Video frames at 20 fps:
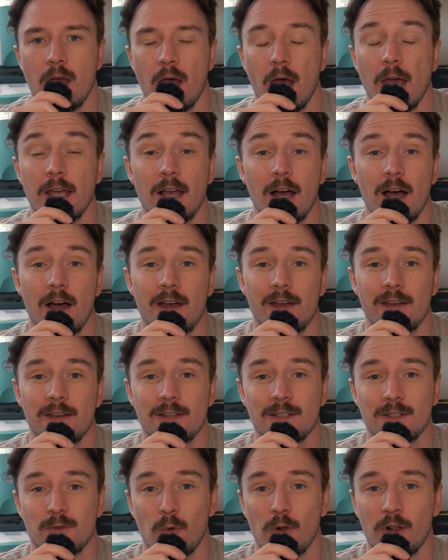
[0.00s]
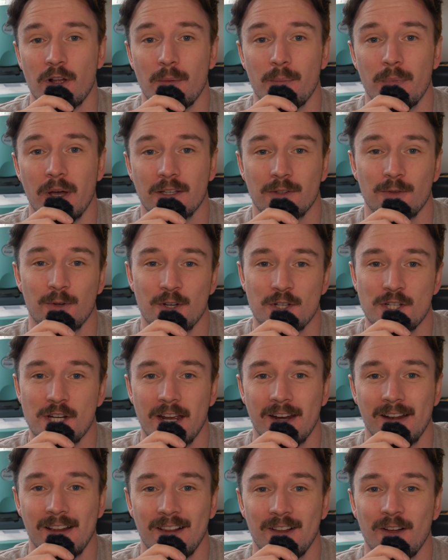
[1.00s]
Hey guys, welcome back to the
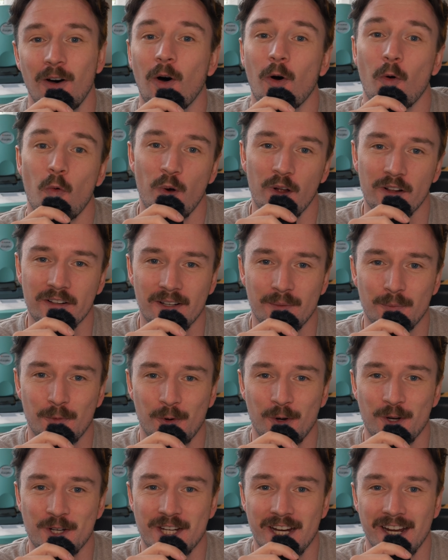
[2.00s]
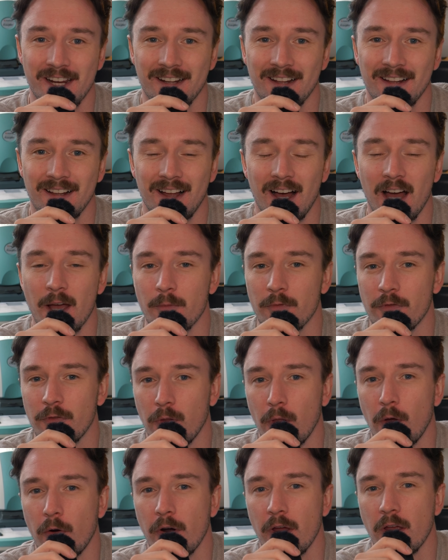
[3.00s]
channel, or welcome to the channel. I'm
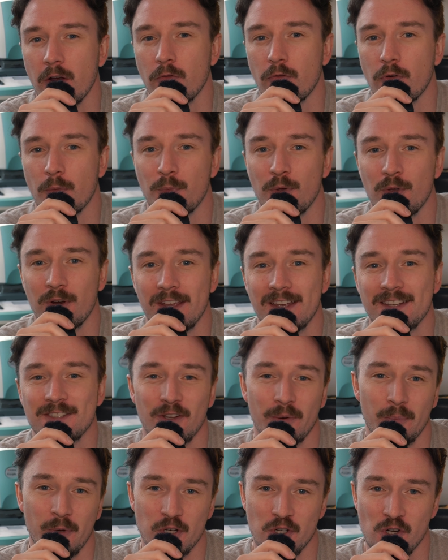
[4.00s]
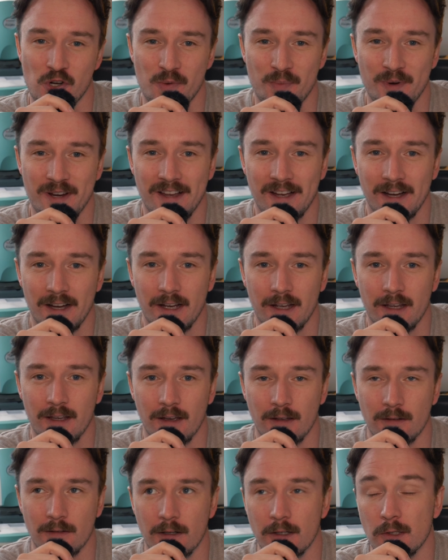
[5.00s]
Florian from Munich, so I'm a German guy
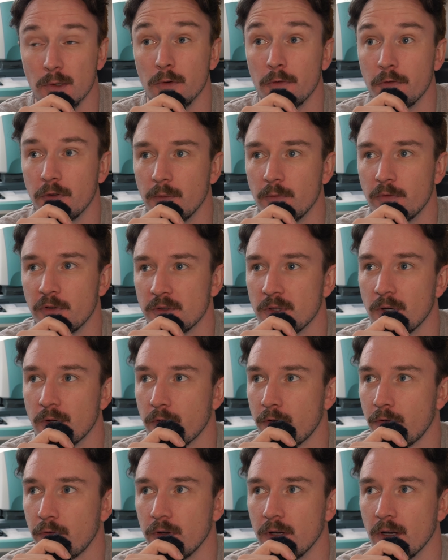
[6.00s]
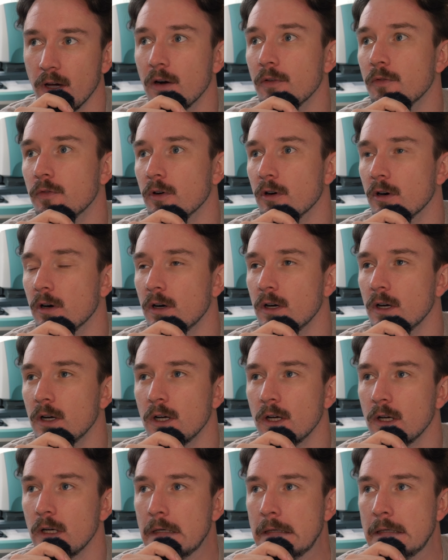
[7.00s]
and I do film photography now for,
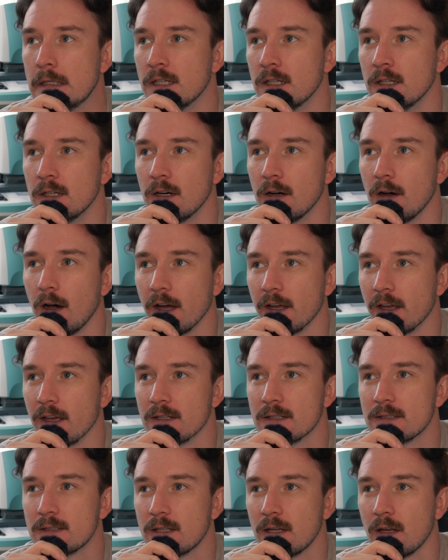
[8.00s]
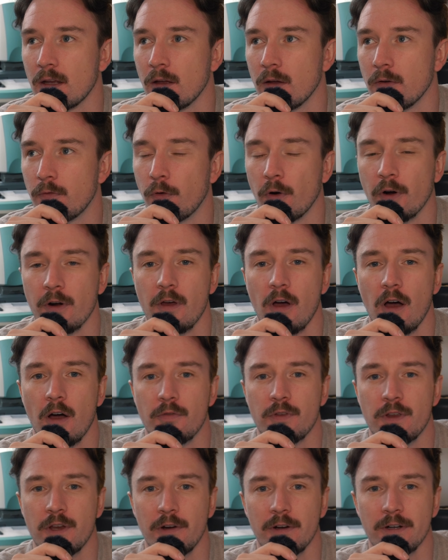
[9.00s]
I guess,
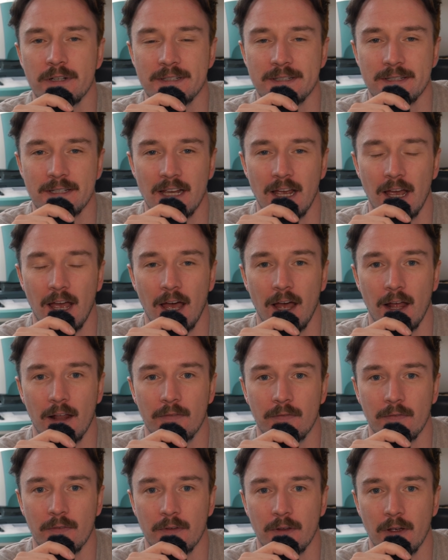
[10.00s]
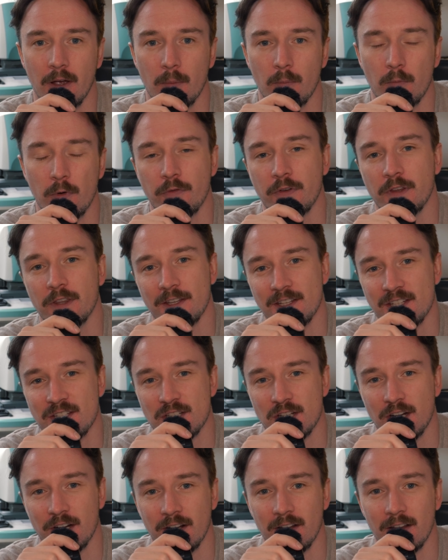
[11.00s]
4.5 years. And within this
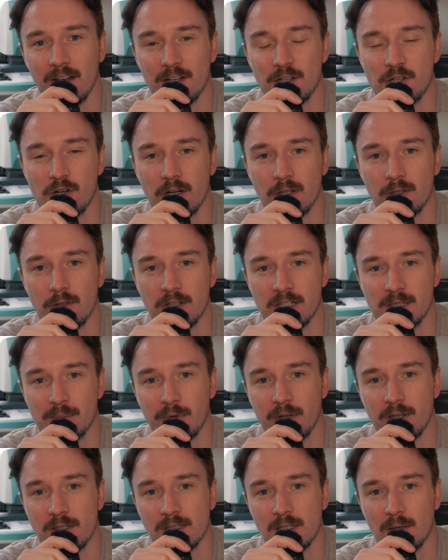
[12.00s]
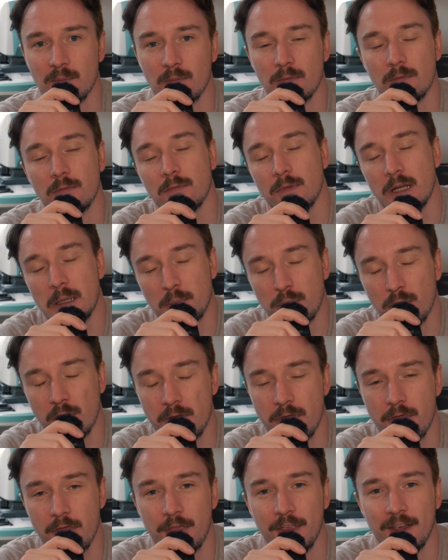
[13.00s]
channel, I try to explain some
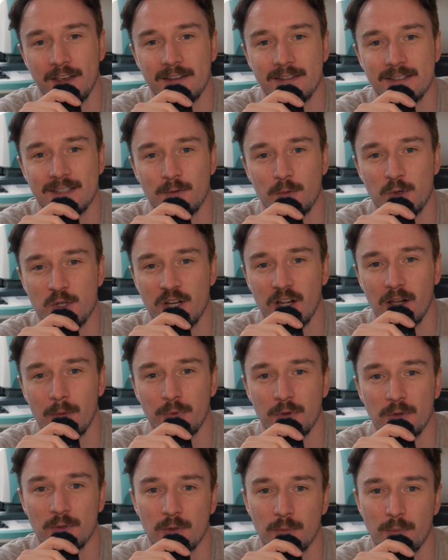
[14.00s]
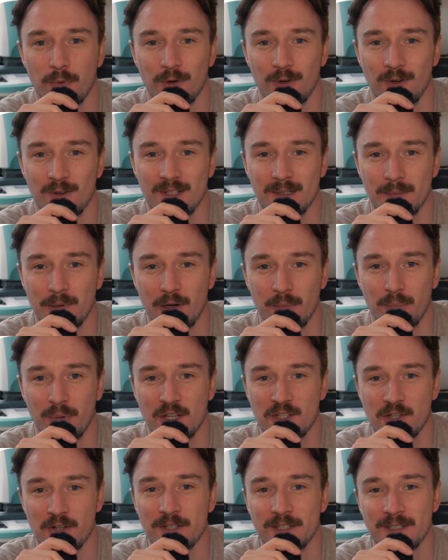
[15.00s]
important things which help you to produce better
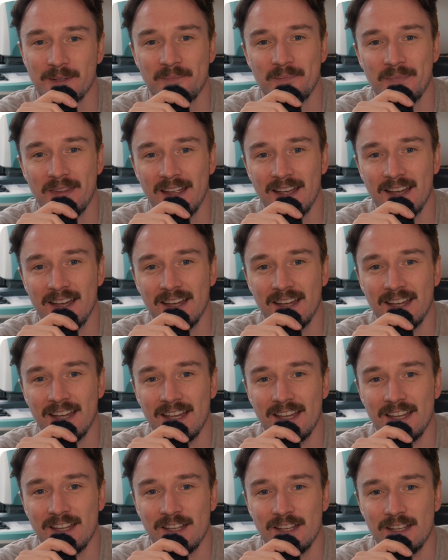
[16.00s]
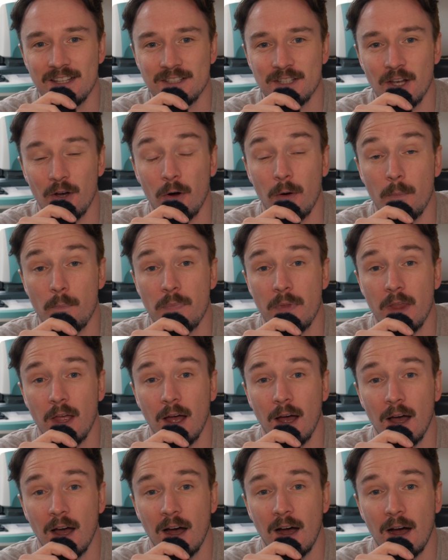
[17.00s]
pictures. So,
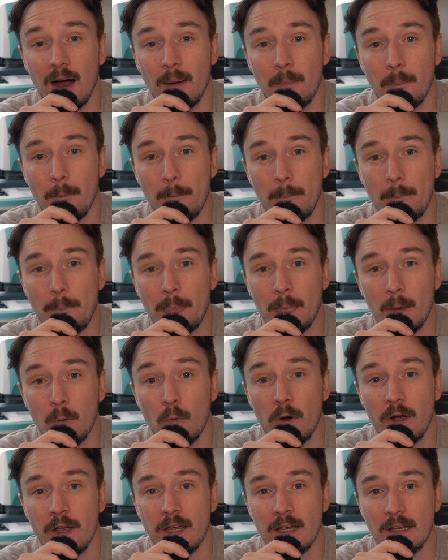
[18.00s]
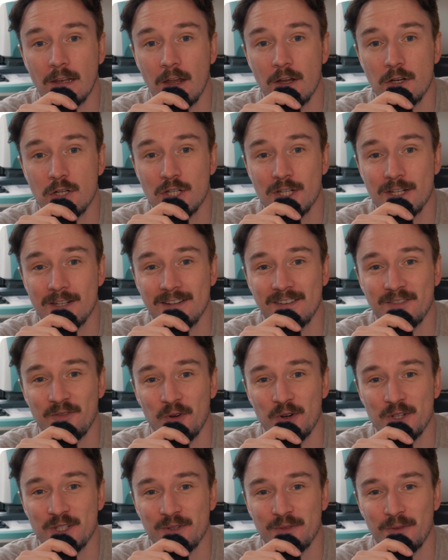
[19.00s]
why English?
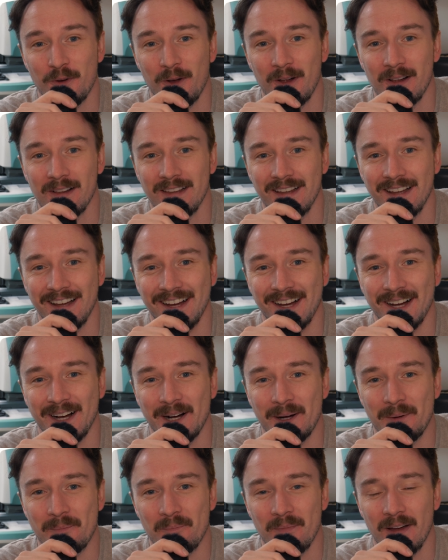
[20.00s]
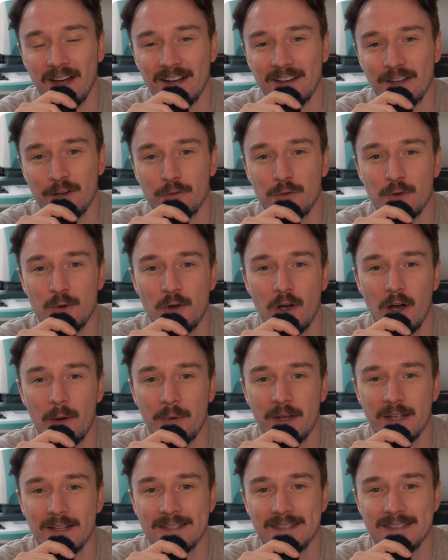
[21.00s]
First of all, I got a few
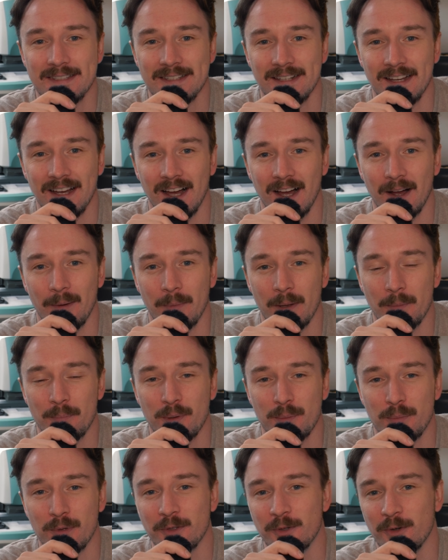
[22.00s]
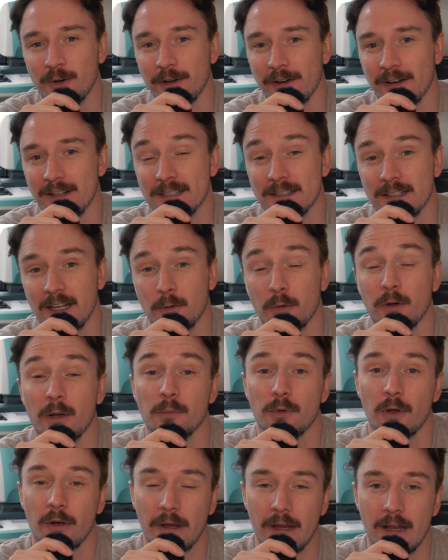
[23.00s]
comments and people do not understand what
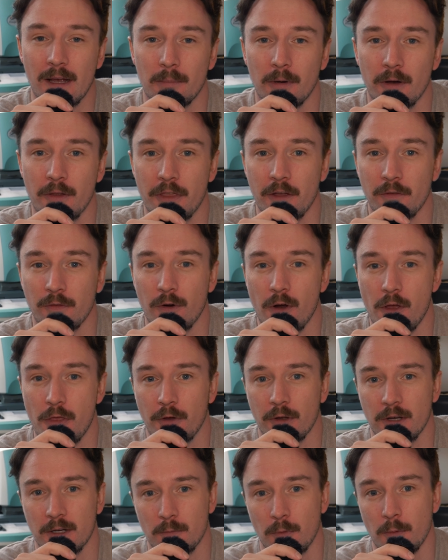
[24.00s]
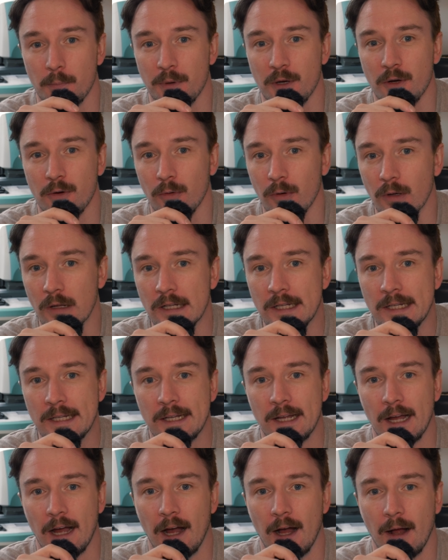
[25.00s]
I'm talking about. Therefore, I thought it would be cool
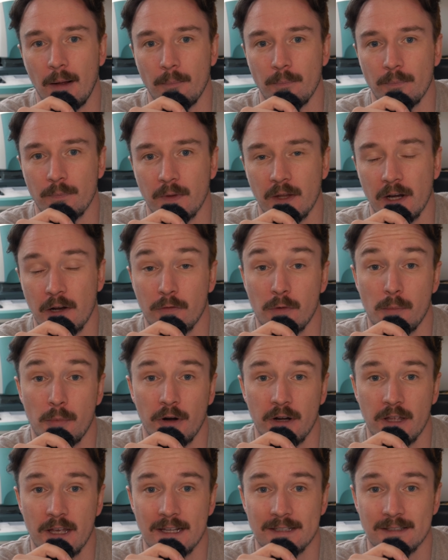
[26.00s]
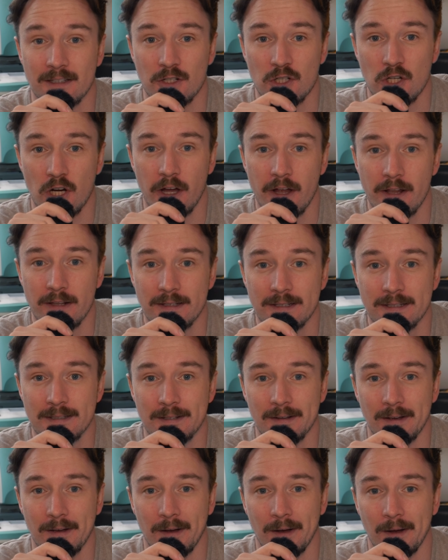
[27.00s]
that everybody has the chance
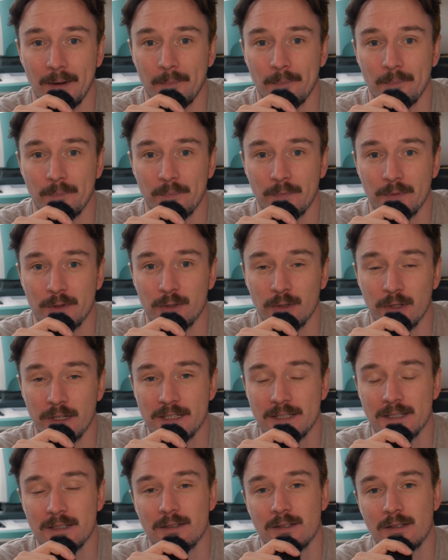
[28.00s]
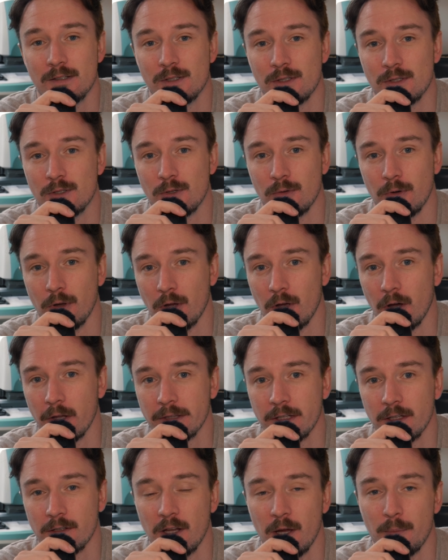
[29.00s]
to listen to the
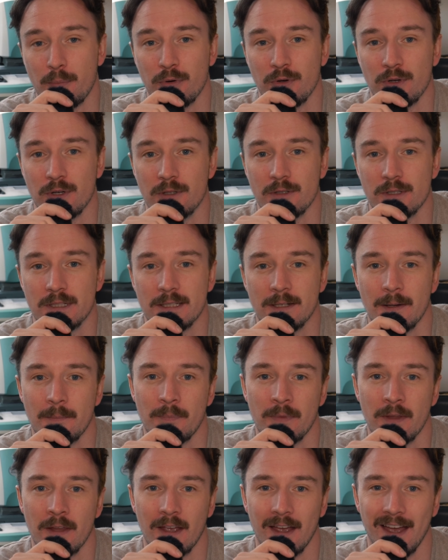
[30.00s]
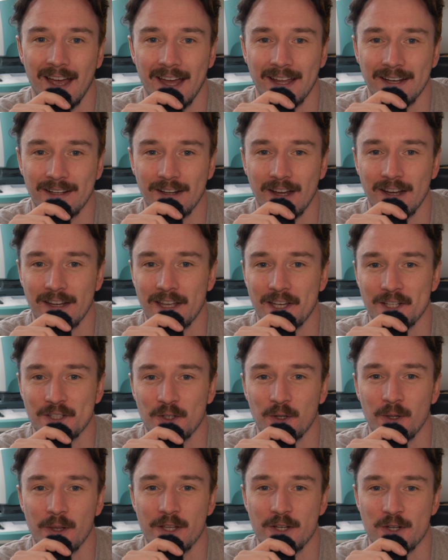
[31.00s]
content I produce. And I guess
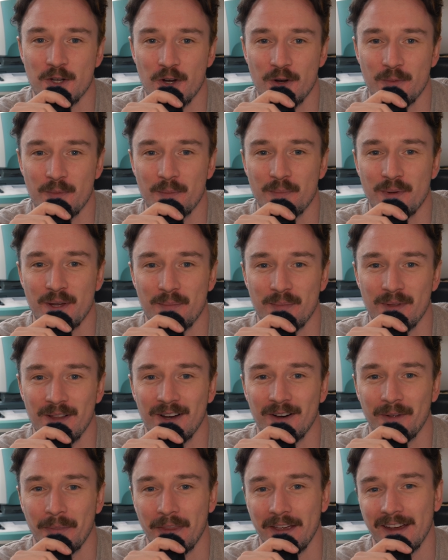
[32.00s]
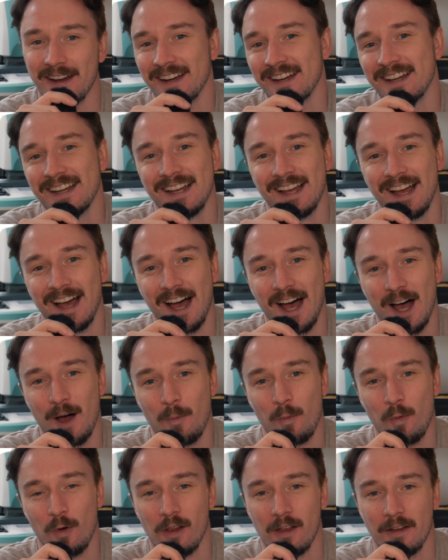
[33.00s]
all the German people out there
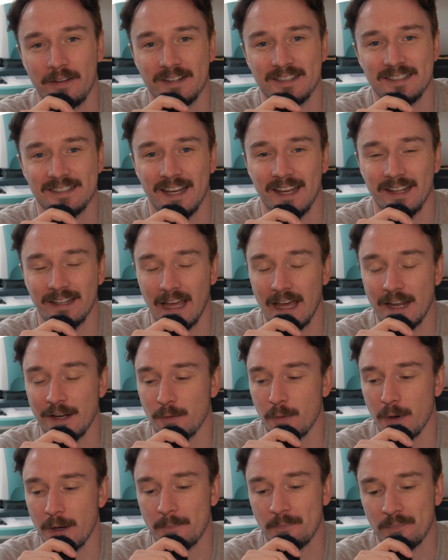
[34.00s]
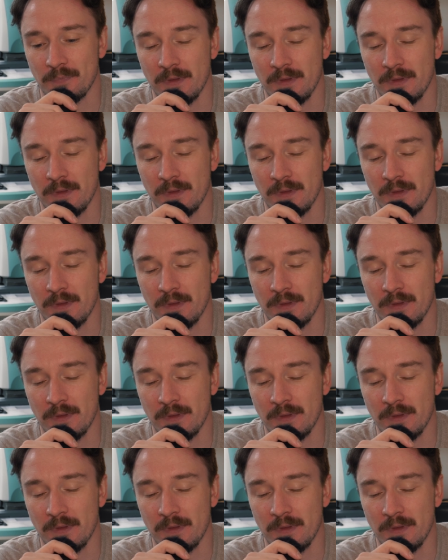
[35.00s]
will understand anyway.